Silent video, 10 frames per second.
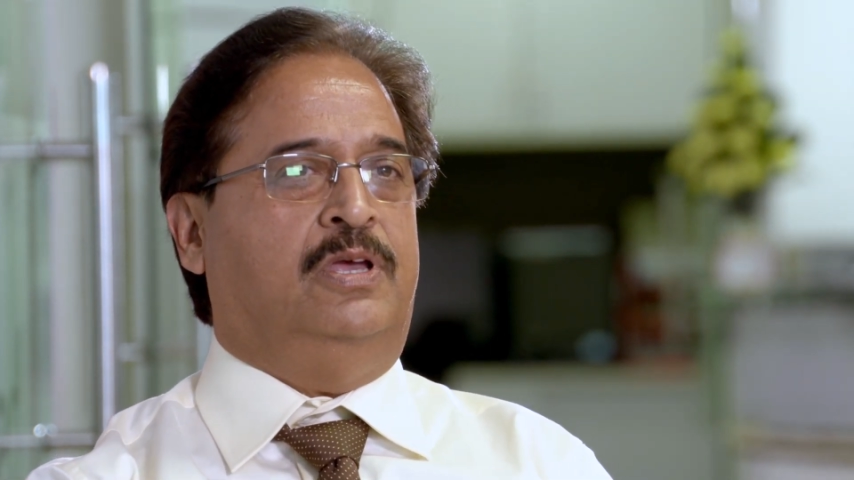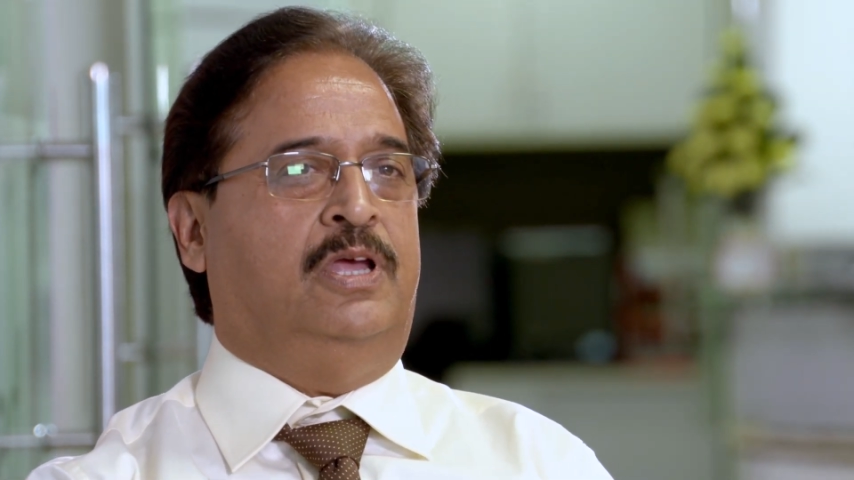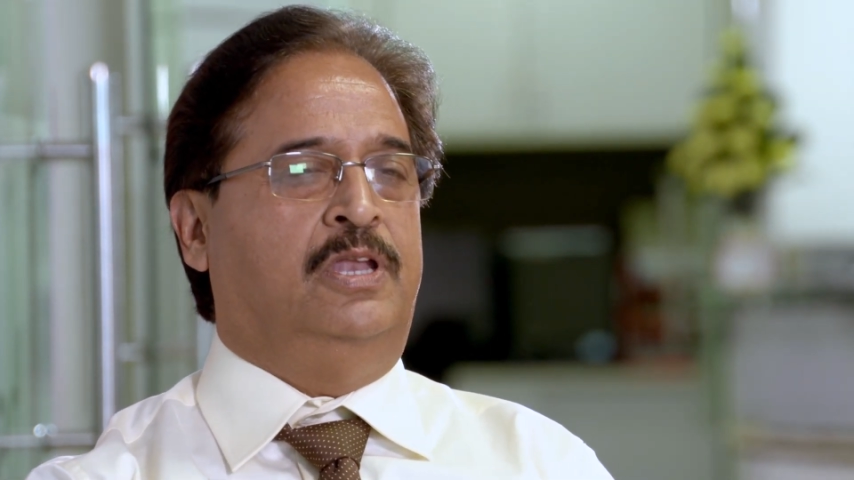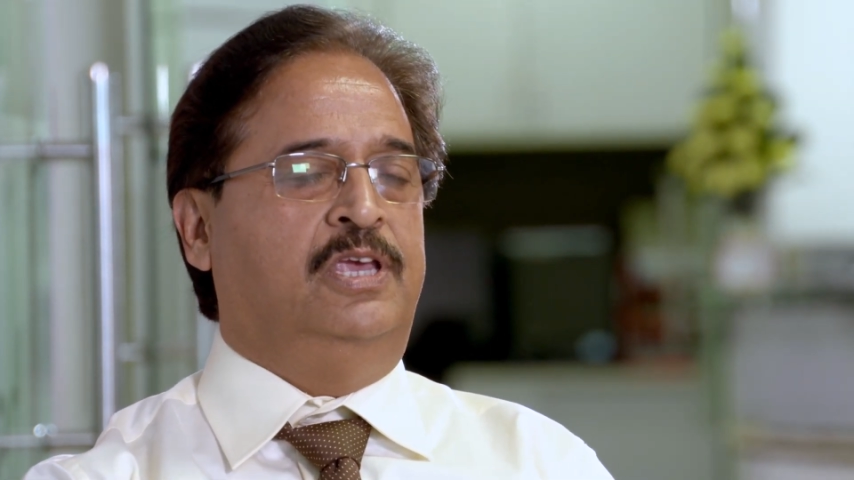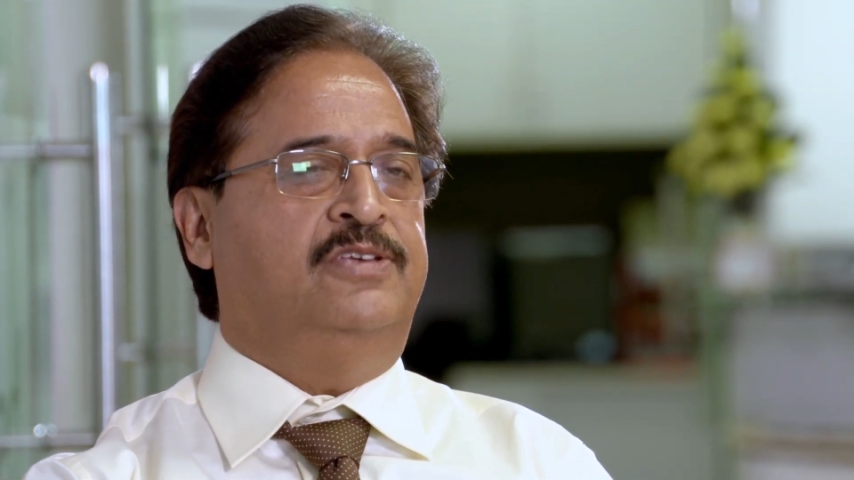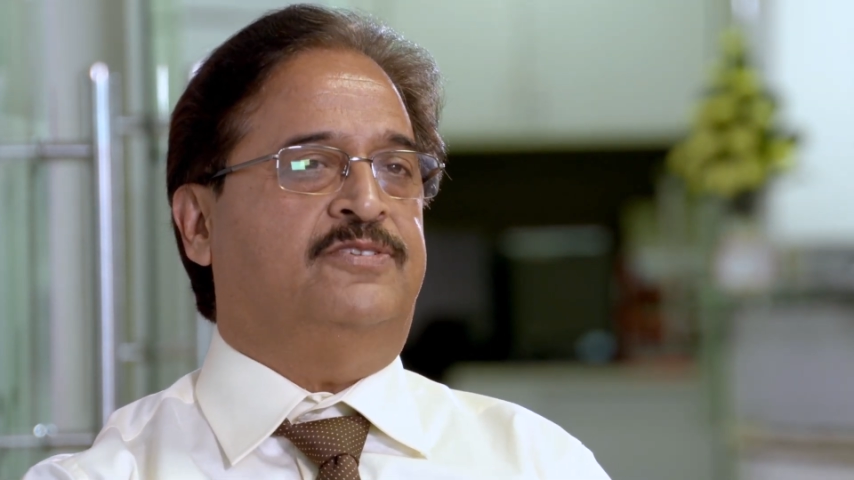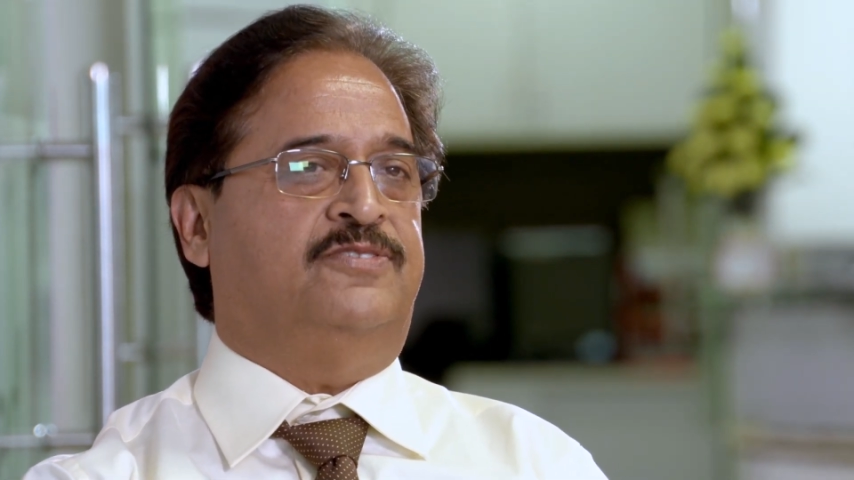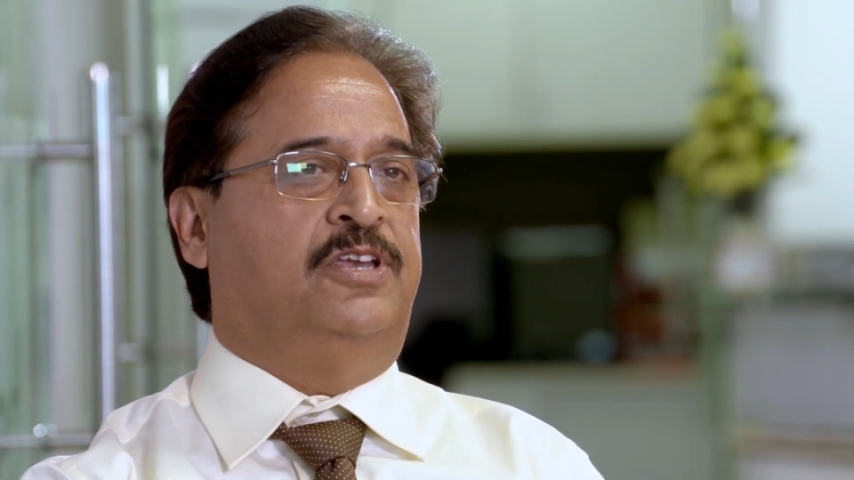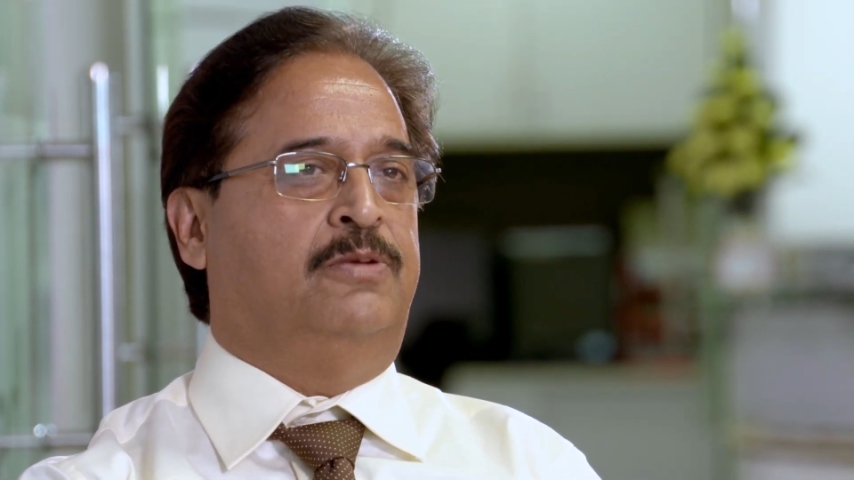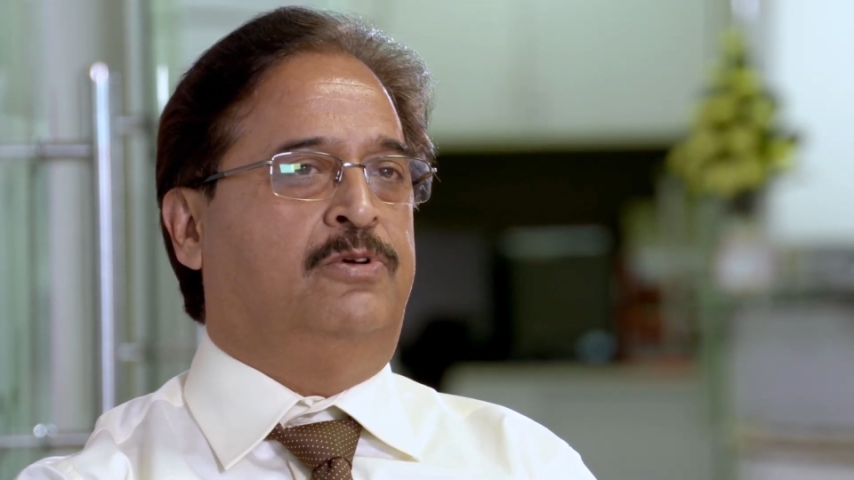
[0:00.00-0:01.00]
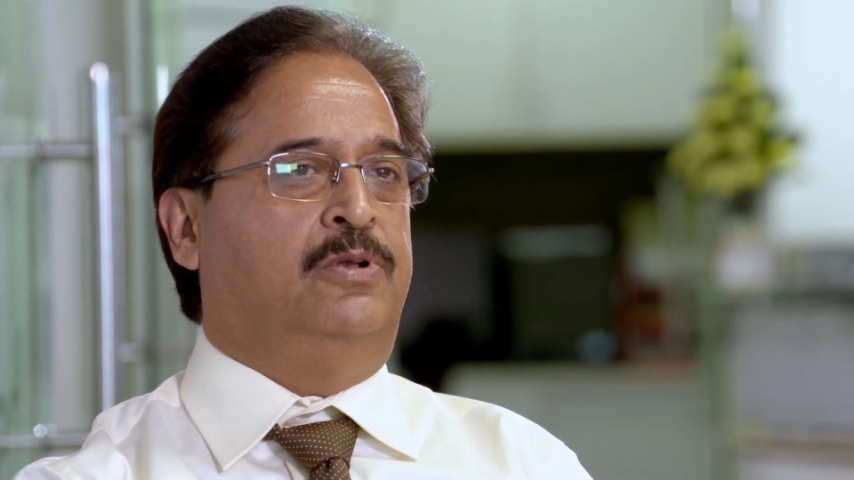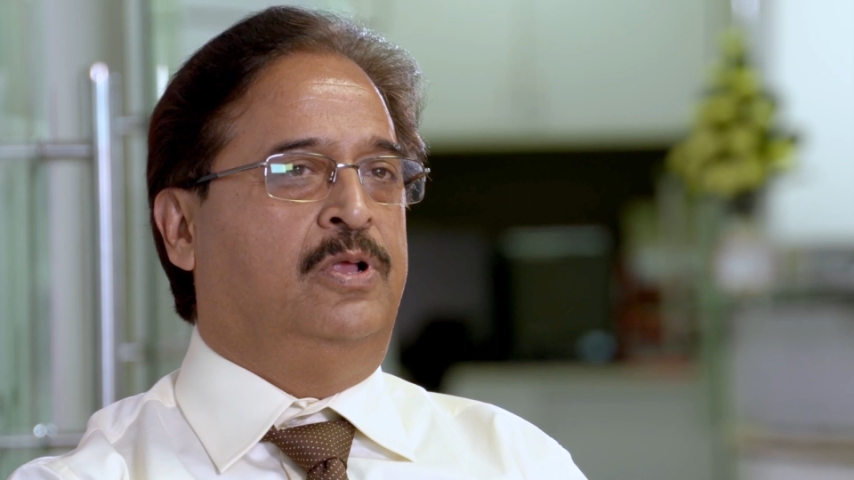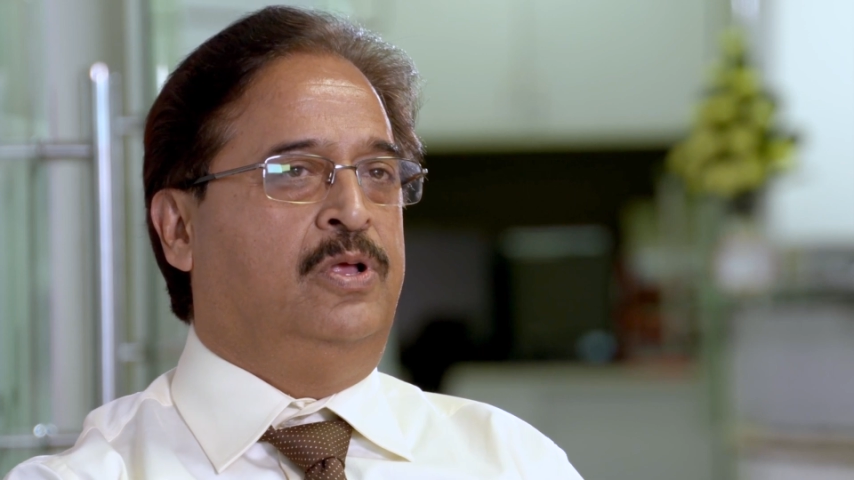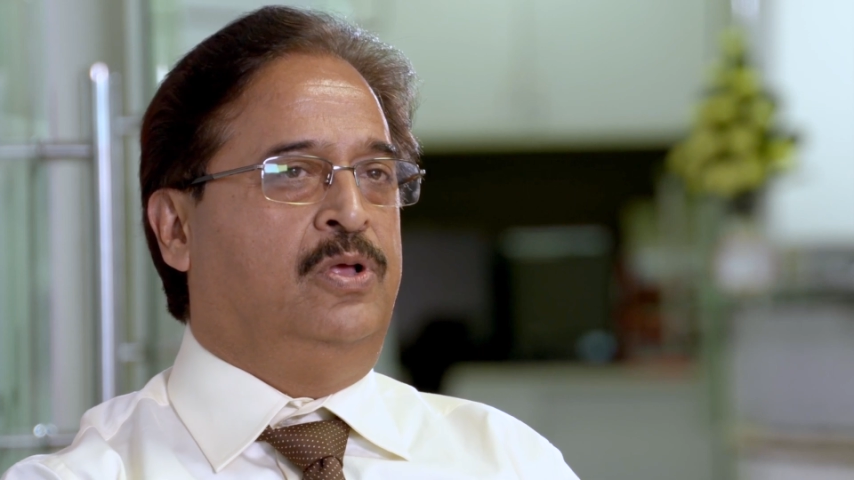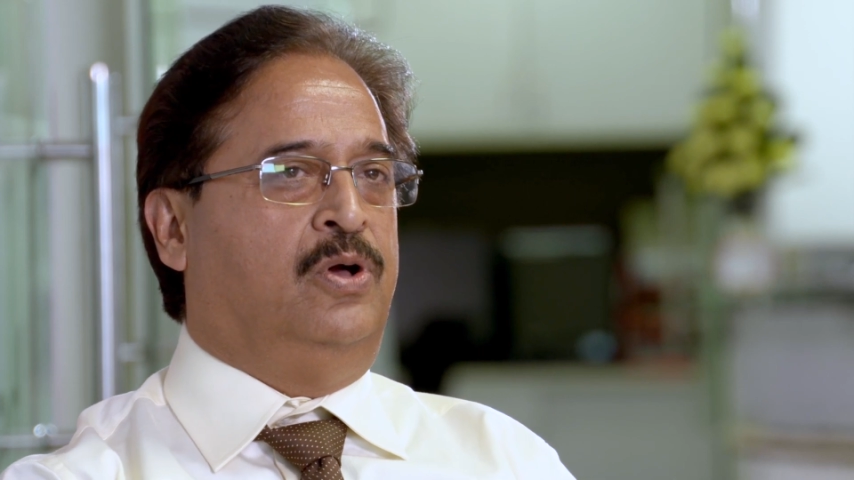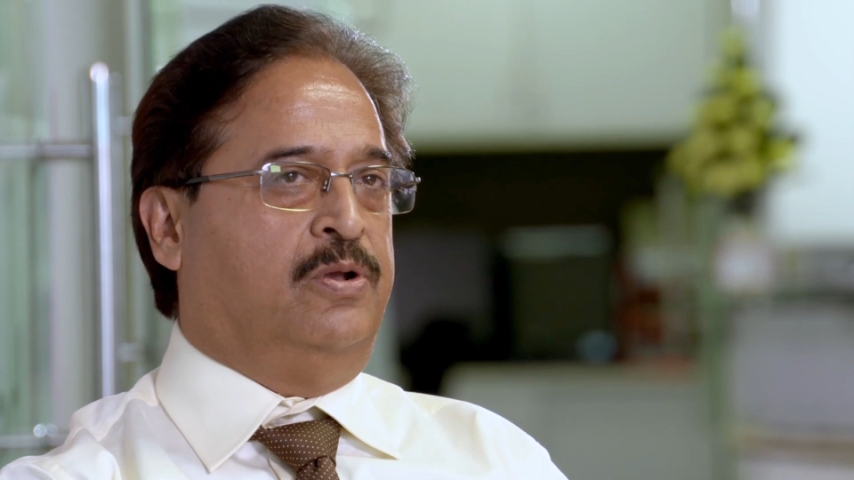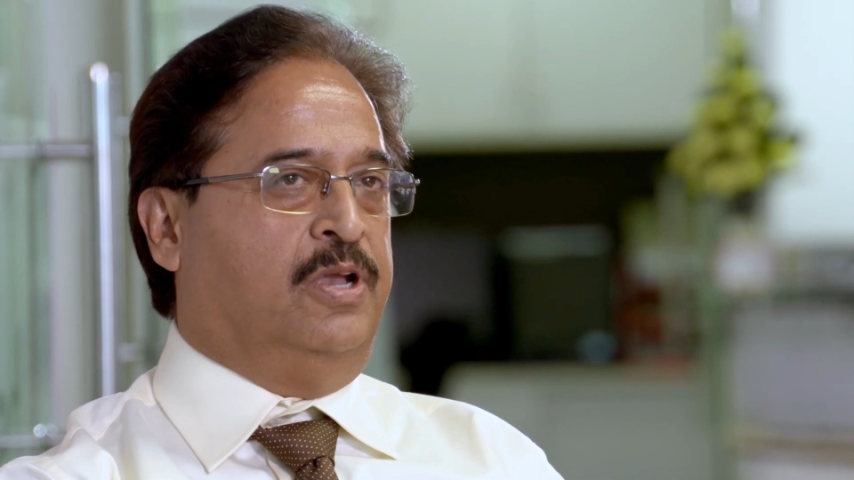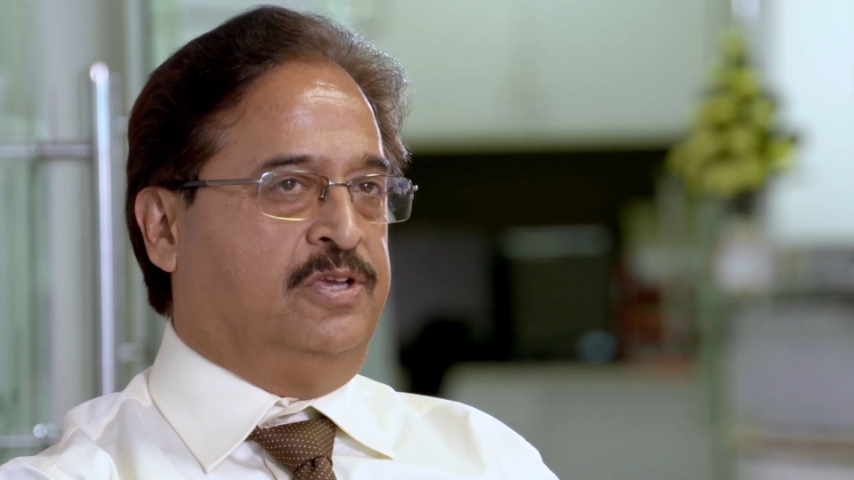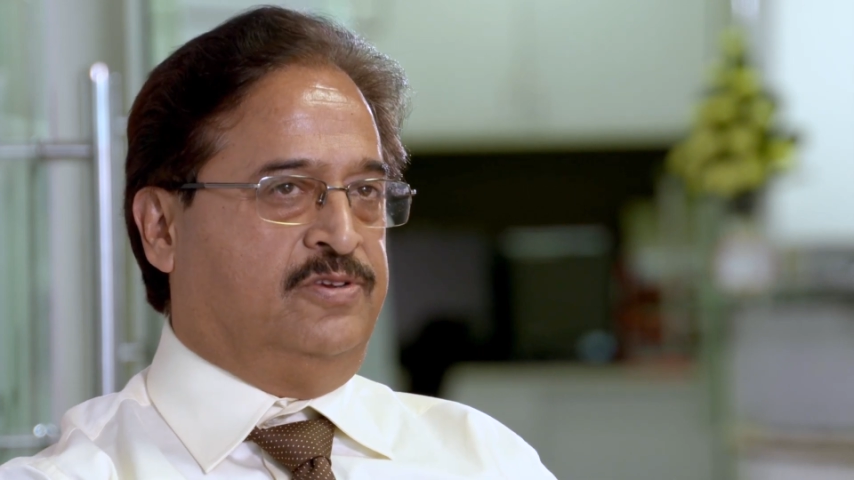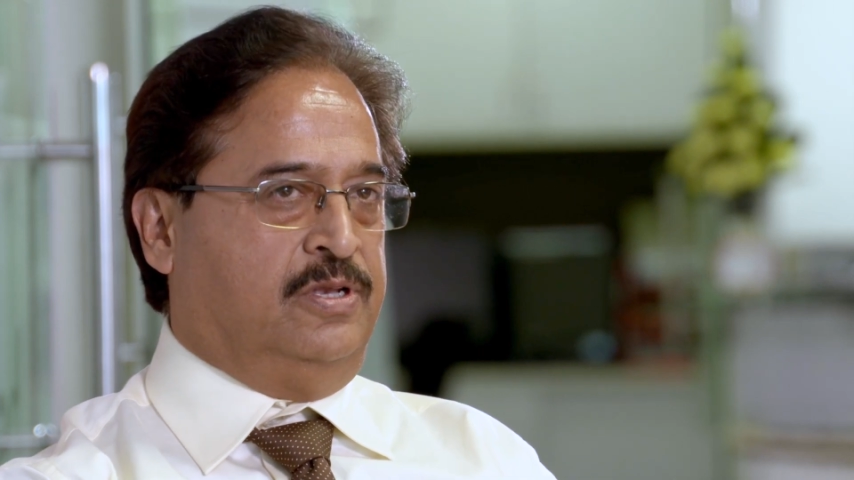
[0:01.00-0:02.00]
any sustainable
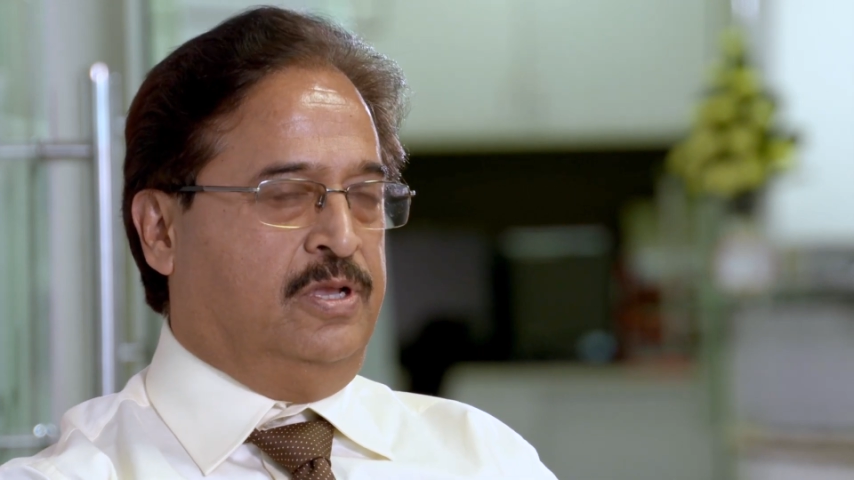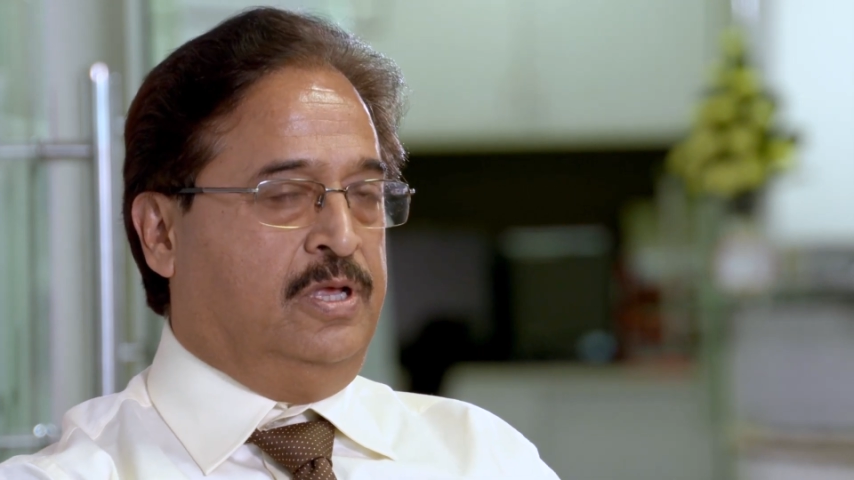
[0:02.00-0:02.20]
organization.